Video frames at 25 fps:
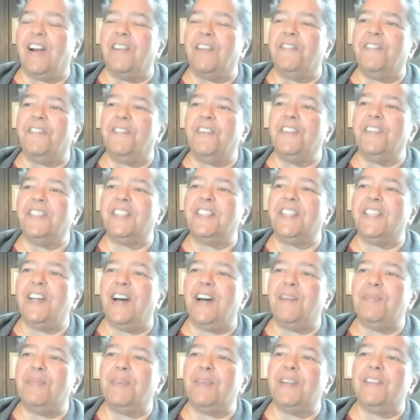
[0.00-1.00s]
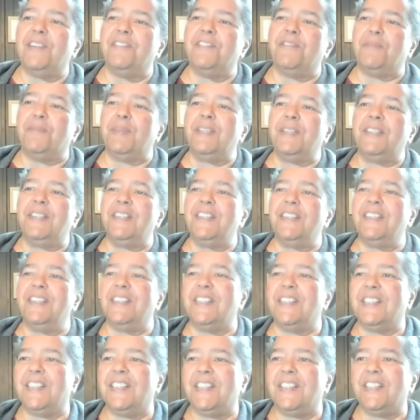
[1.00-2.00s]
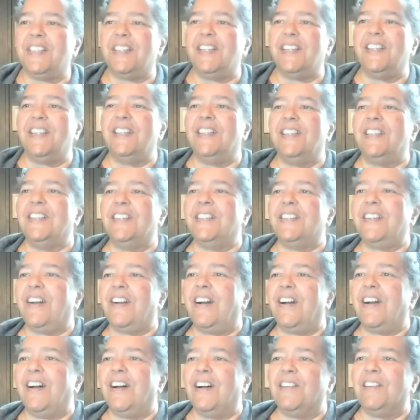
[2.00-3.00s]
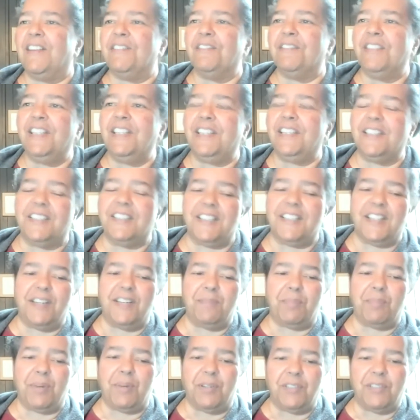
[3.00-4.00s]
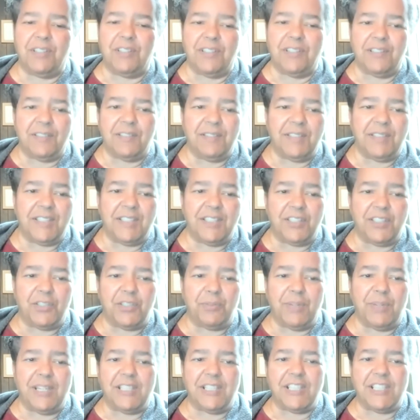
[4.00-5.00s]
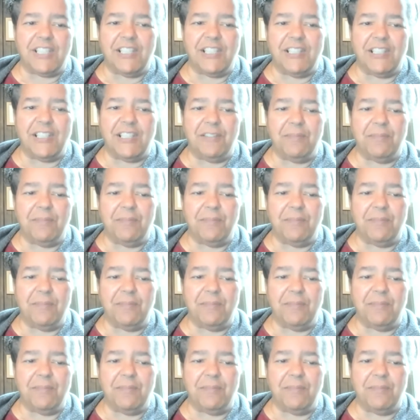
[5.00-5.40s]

first topic of business is our real estate broker situation.